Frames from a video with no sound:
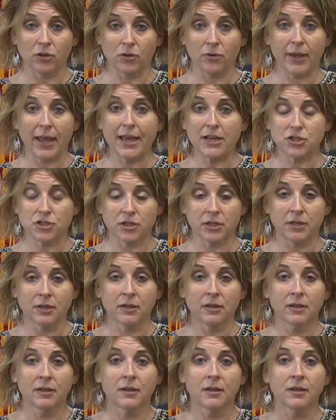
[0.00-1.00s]
location
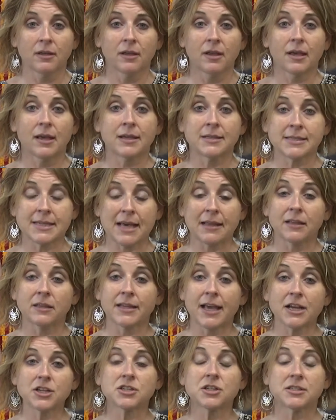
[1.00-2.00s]
until
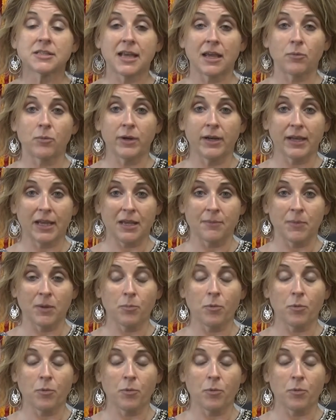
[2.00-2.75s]
election day when it can be